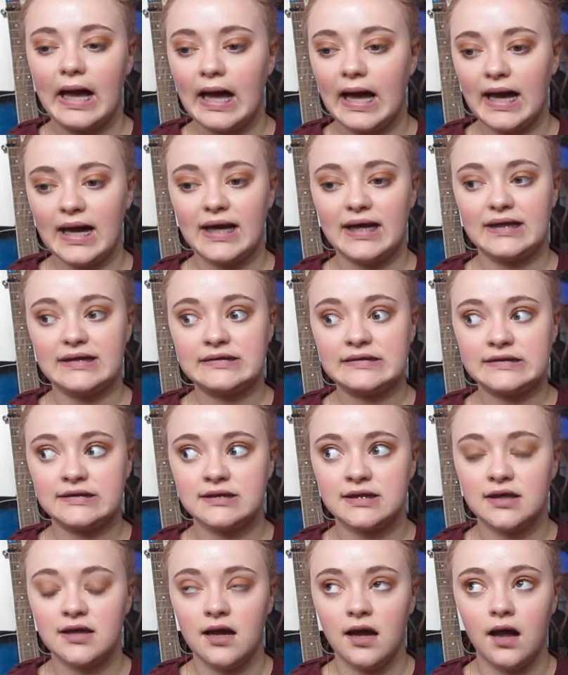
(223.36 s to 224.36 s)

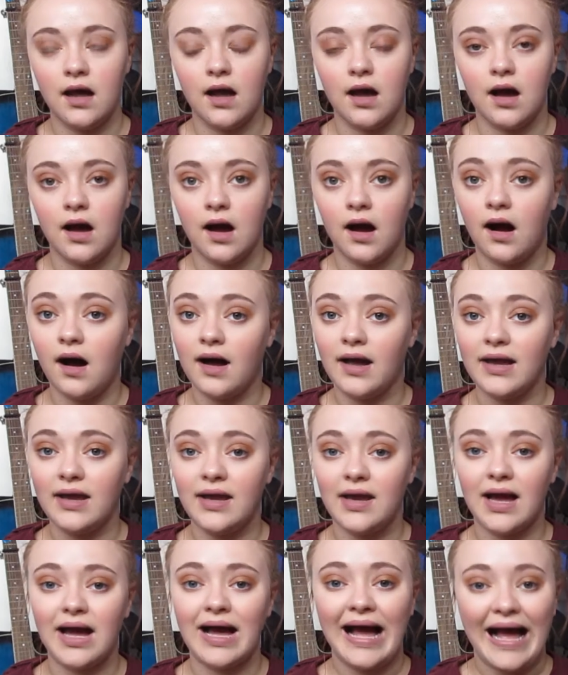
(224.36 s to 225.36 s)
and
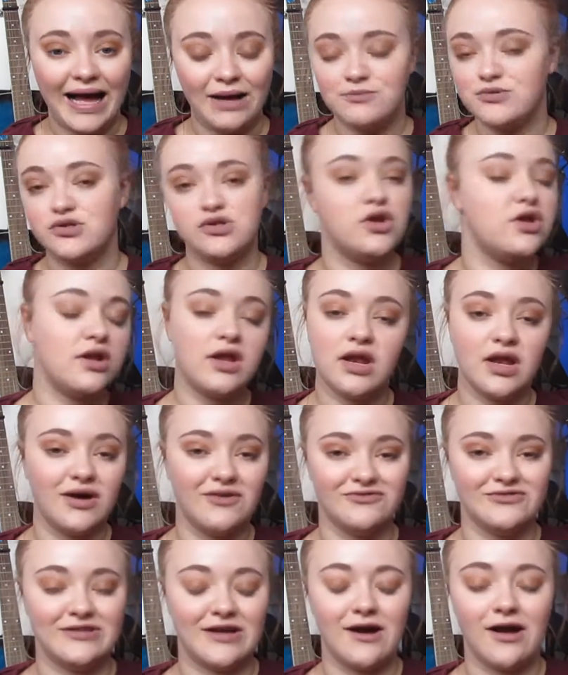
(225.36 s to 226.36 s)
I absolutely
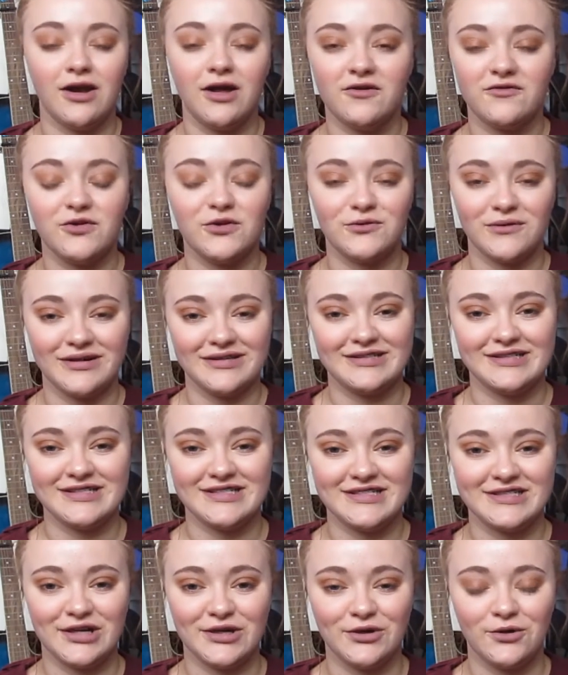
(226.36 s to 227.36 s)
loved it. I loved her writing
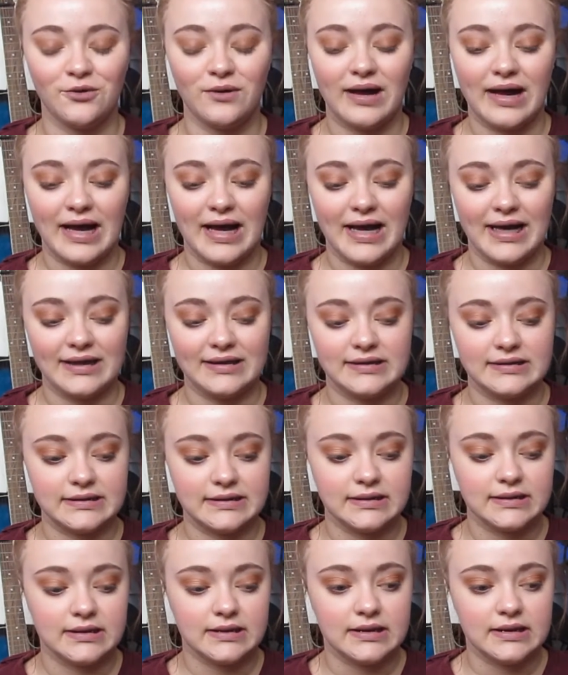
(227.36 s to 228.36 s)
style. And
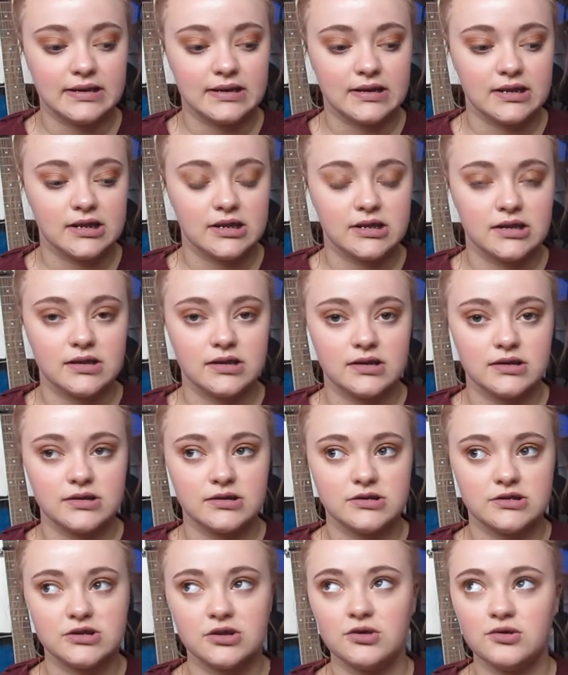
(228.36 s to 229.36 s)

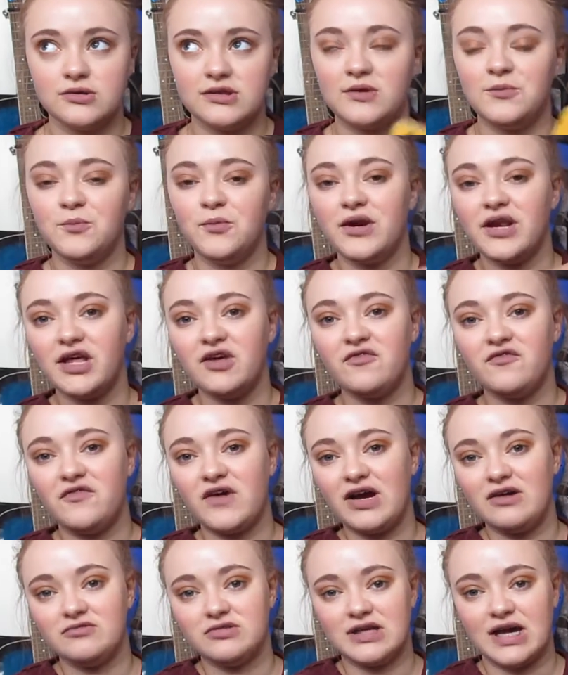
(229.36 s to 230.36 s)
so then when I
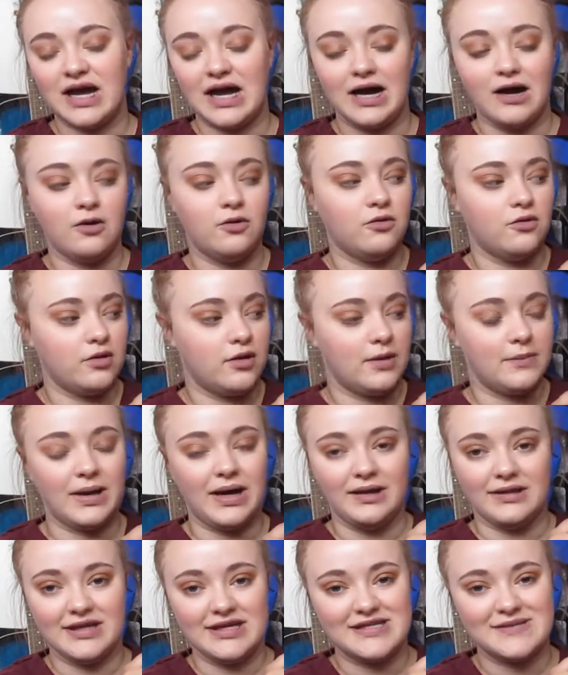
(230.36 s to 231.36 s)
found out
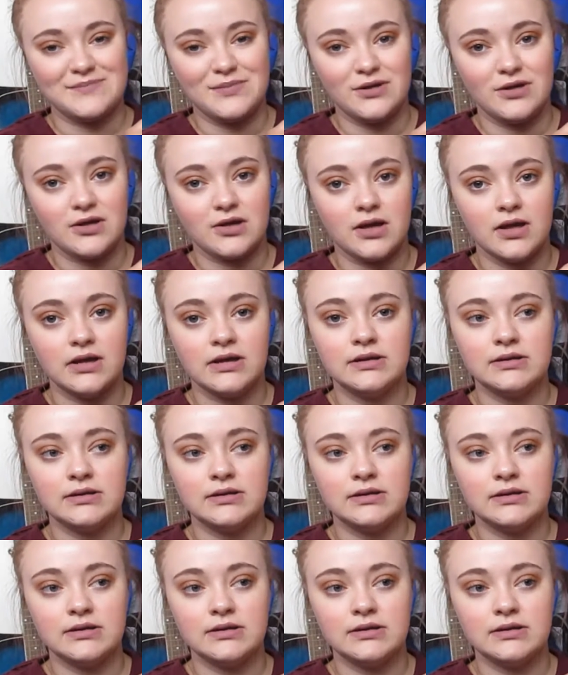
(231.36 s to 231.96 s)
about this book,